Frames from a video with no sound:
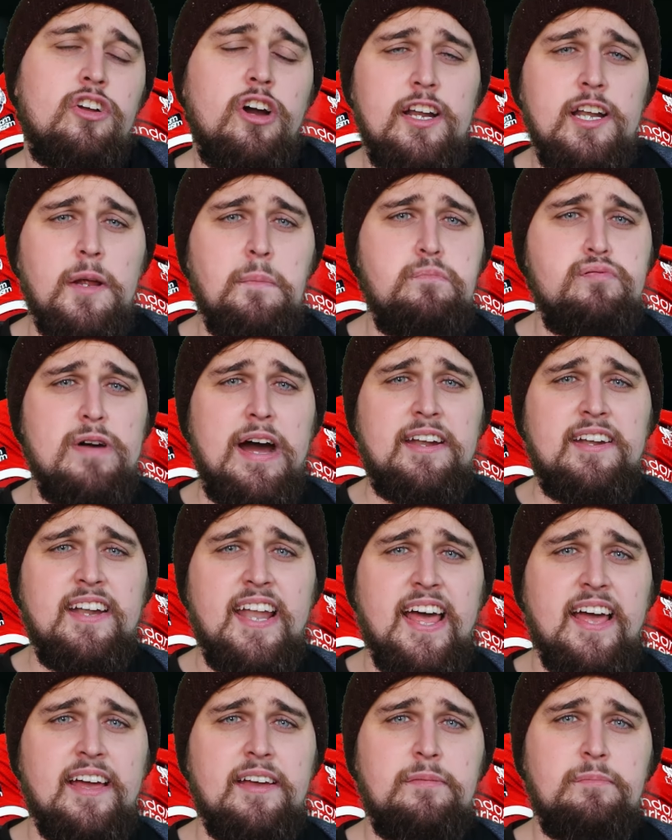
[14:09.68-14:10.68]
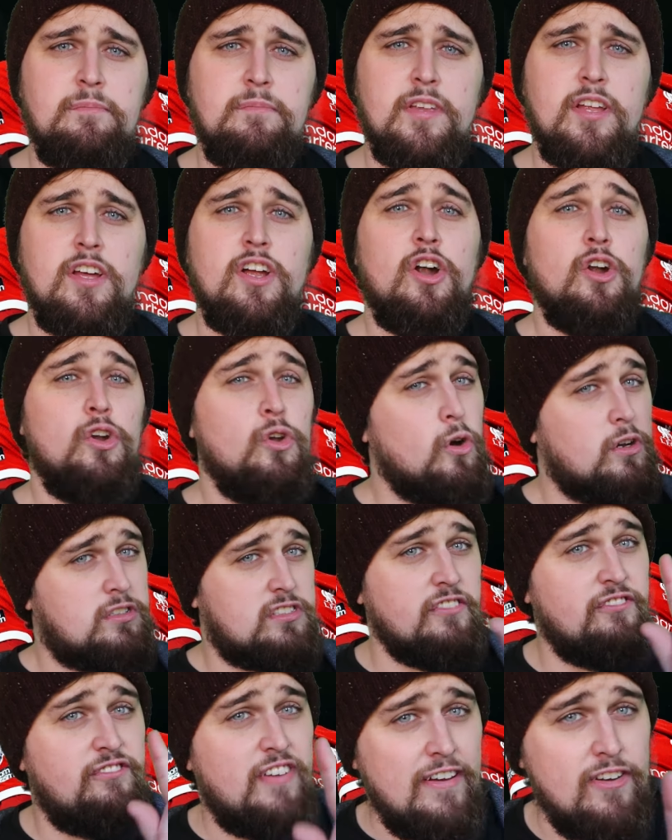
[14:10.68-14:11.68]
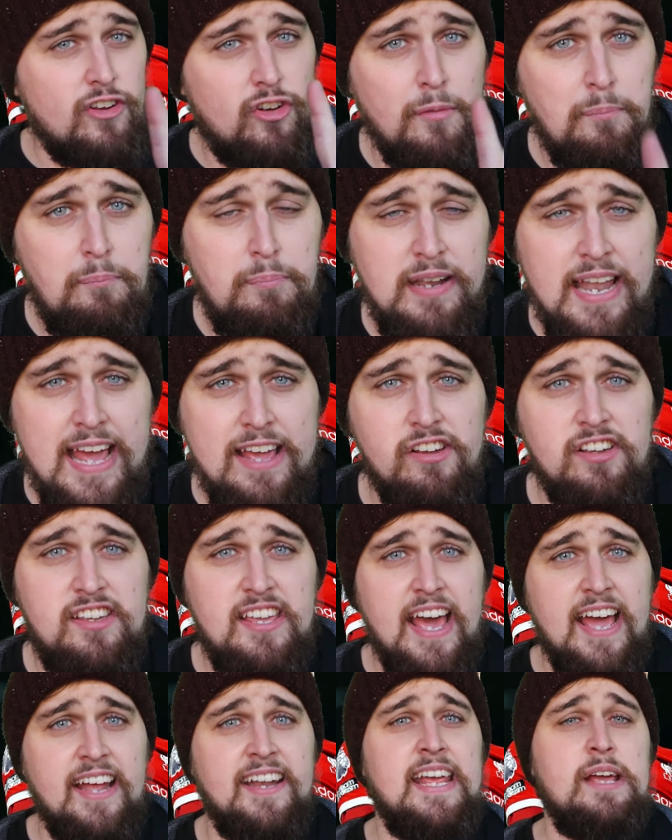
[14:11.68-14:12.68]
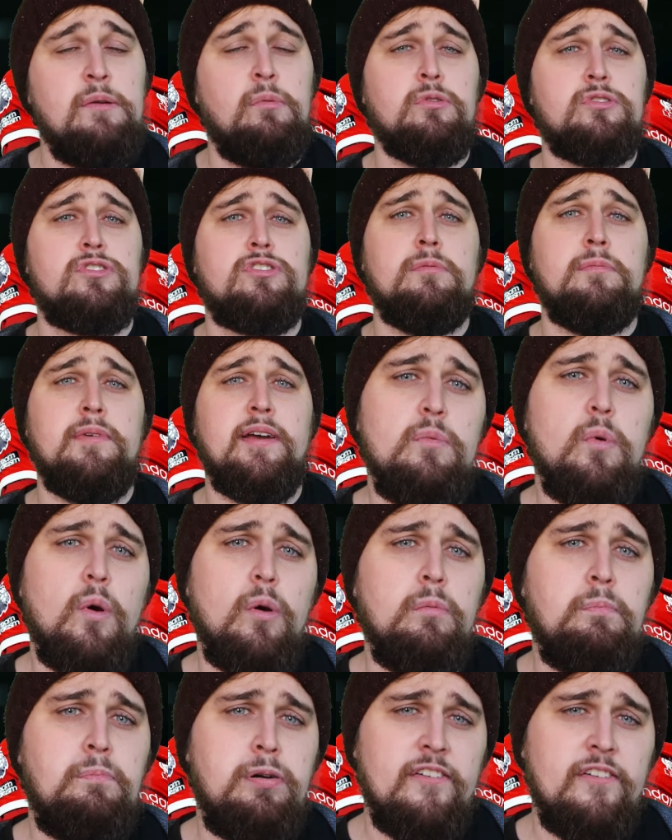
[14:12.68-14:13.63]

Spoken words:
Conor Bradley looks a very good player, okay, and he will